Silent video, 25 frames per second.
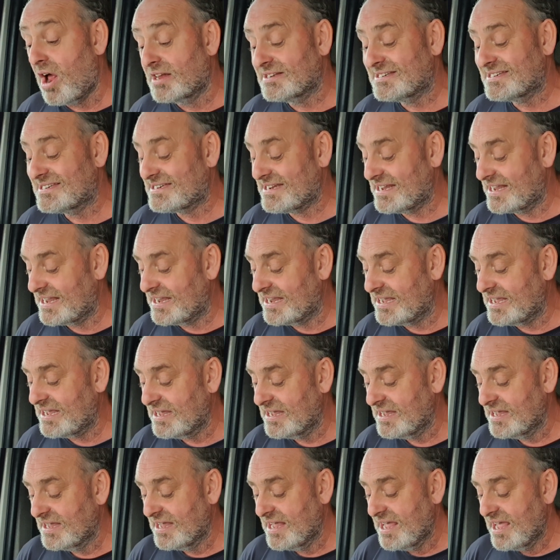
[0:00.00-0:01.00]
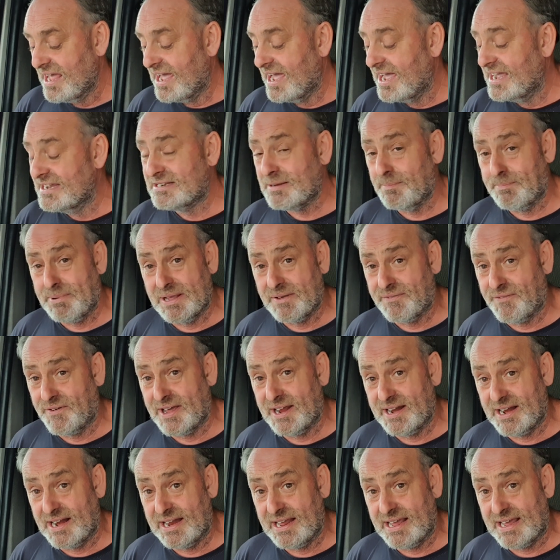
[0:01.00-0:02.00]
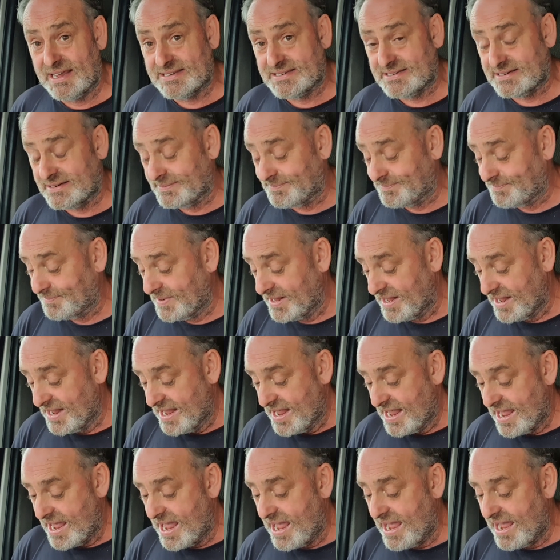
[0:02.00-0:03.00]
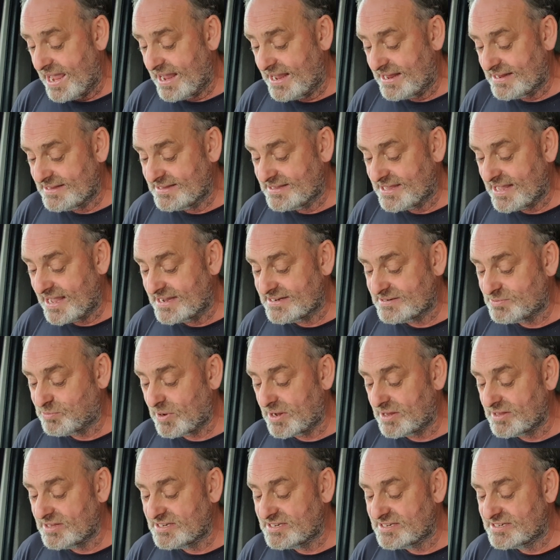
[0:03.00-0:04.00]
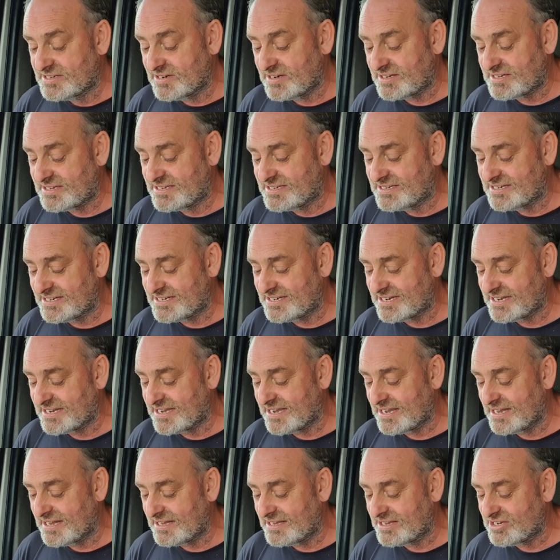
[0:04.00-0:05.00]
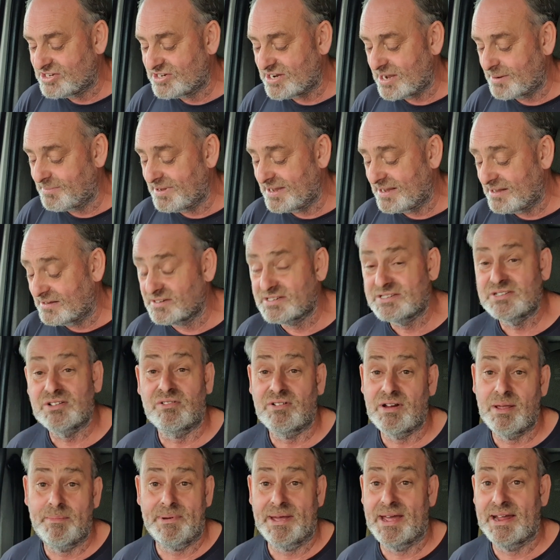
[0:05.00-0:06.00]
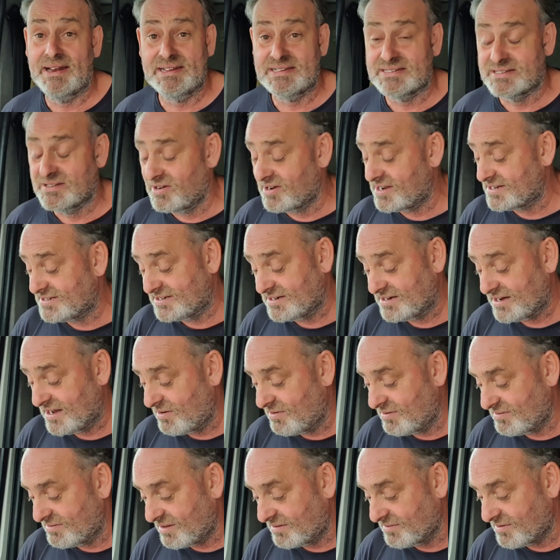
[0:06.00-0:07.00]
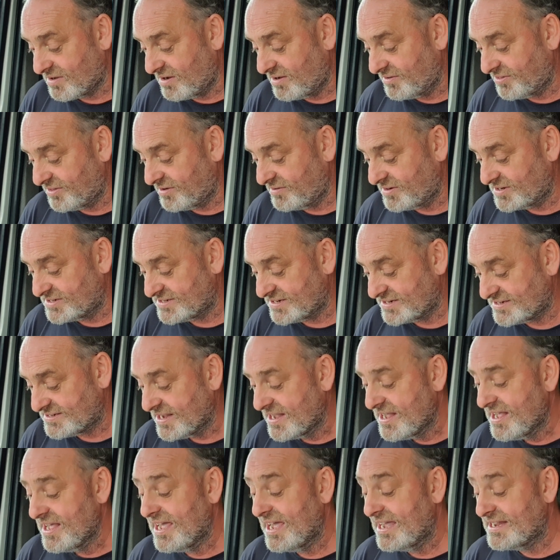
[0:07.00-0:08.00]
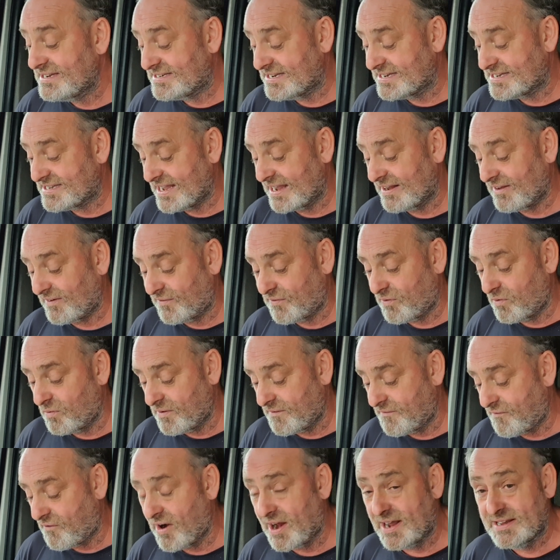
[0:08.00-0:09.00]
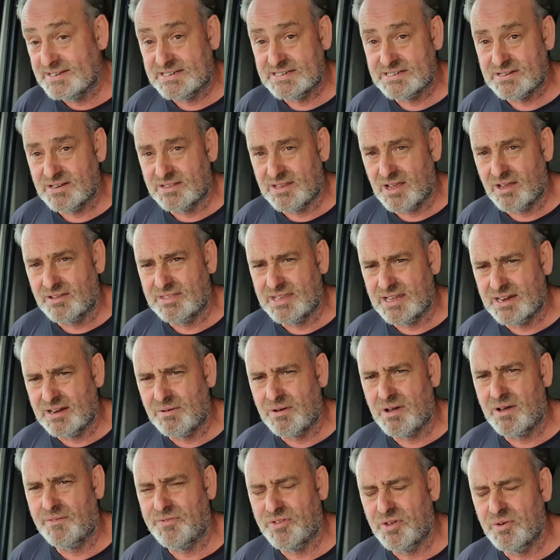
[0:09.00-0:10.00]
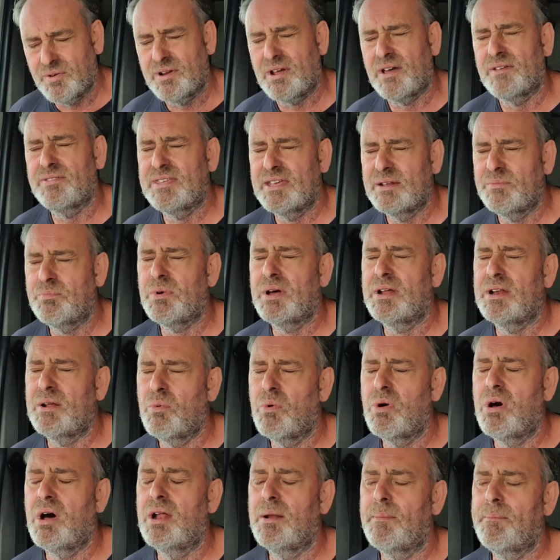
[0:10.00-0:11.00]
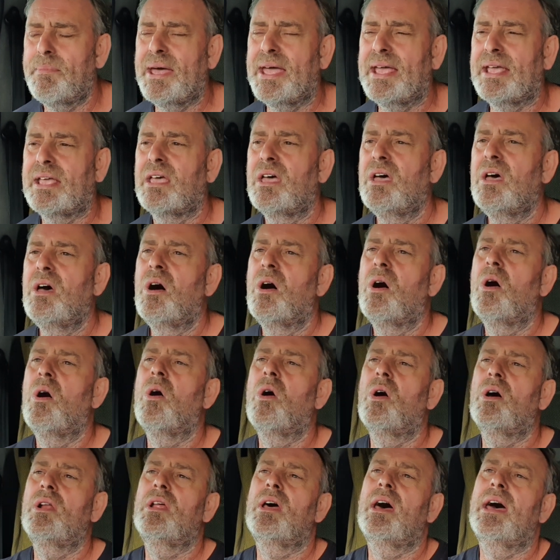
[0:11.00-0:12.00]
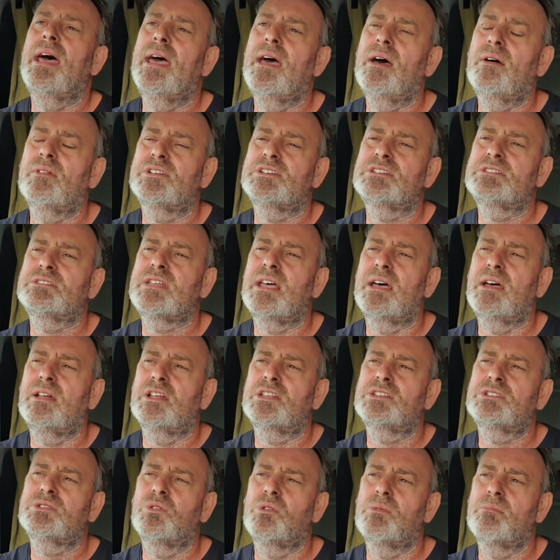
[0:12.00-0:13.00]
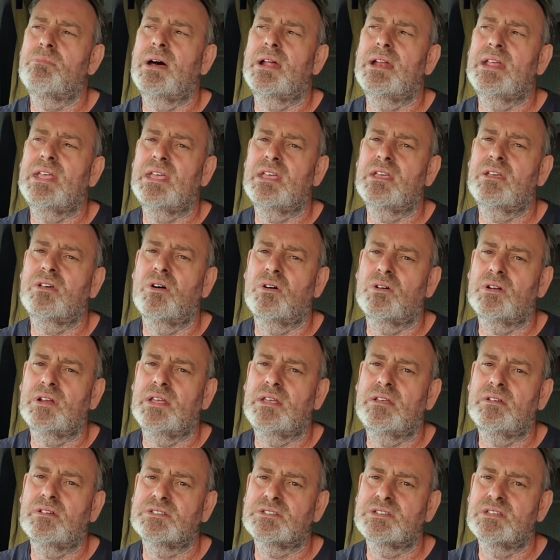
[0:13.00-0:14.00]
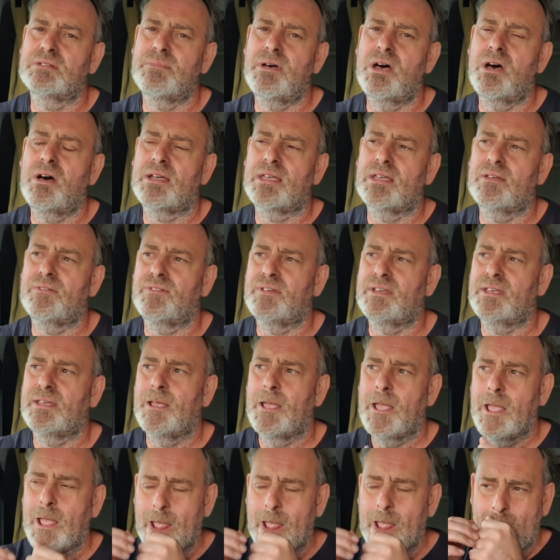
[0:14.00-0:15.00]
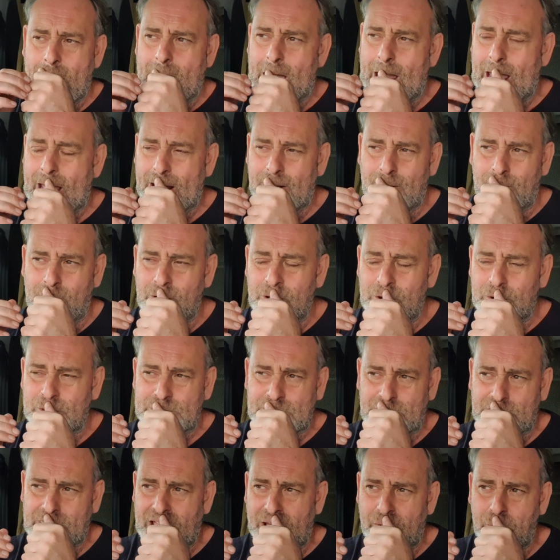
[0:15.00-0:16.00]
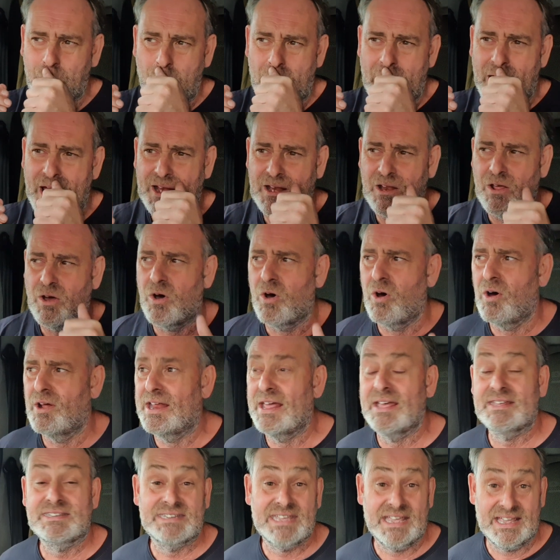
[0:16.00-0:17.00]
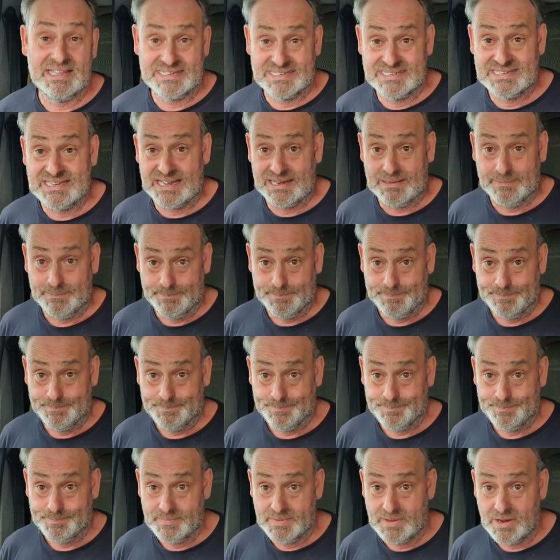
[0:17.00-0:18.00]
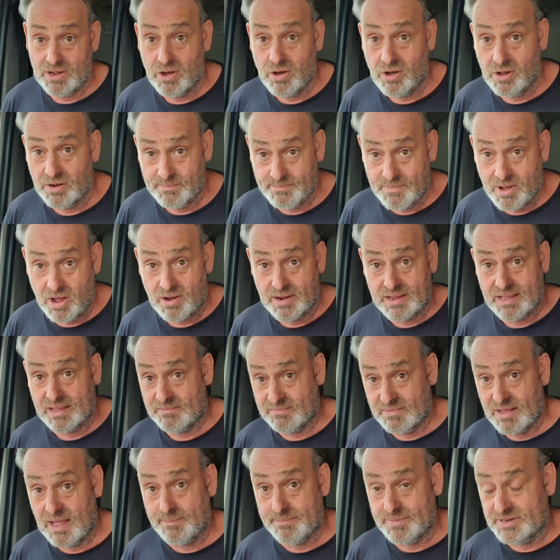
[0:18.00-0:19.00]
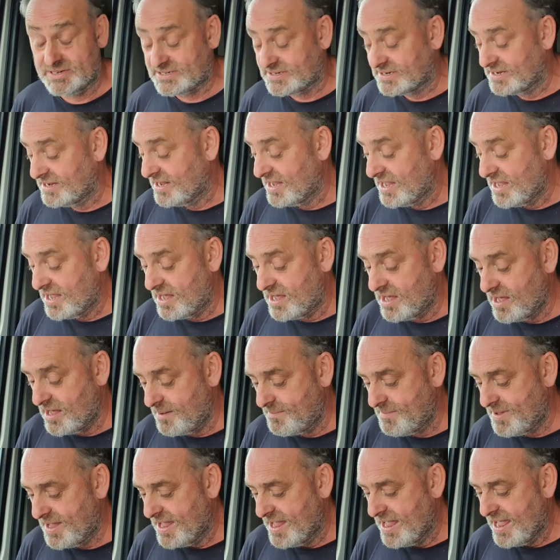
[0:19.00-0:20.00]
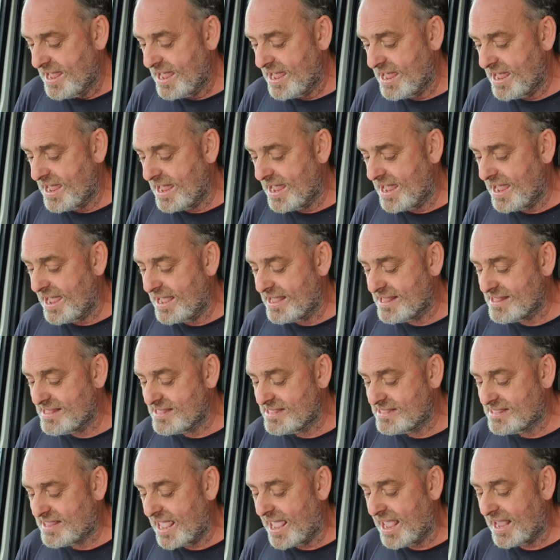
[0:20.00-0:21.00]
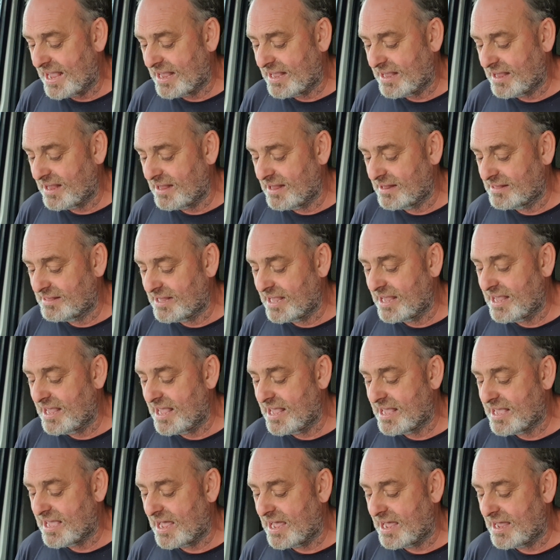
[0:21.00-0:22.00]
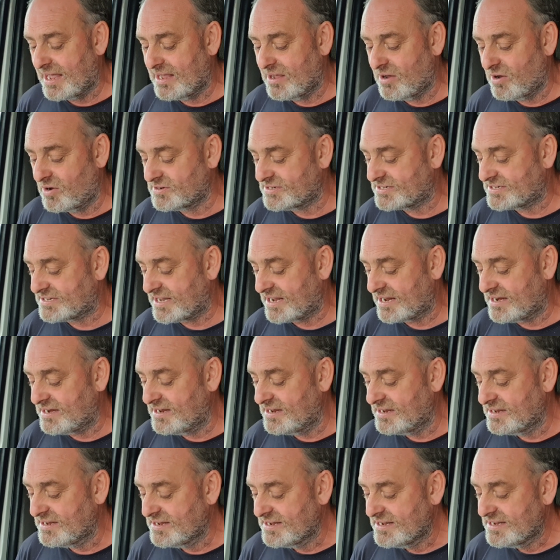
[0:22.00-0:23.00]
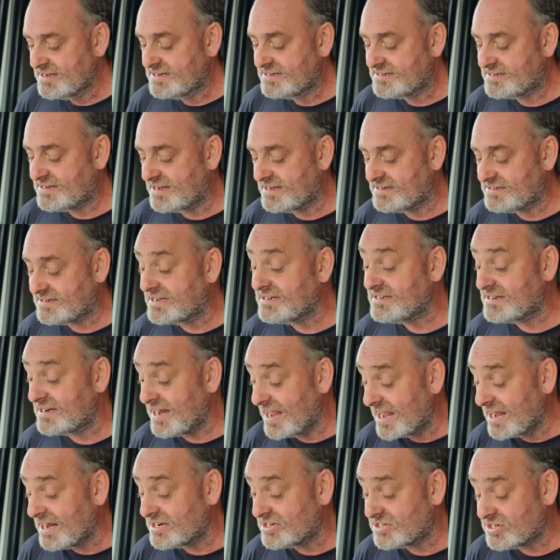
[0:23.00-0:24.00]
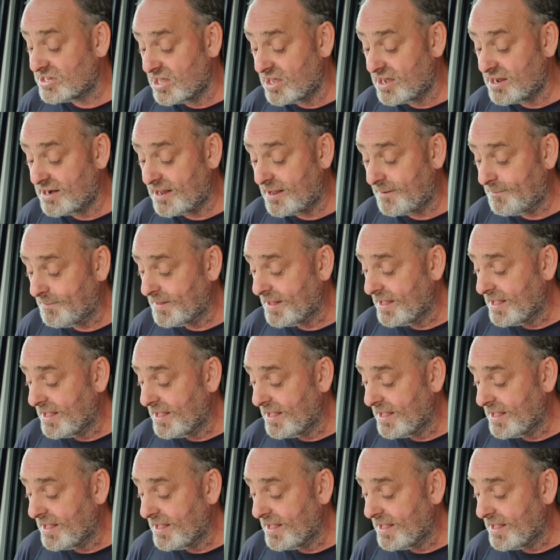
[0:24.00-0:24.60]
Singh, he's a big fan of the accent. And there's one, Zutikil Jamil. Sorry about this, guys. You know, I can't do these things. He says, thanks for all the phrases. I did one a while back on how to start to talk money in Cockney because of the market thing. And I also done one on how to count to 10 on market numbers. And DEK Austin says he's an English learner.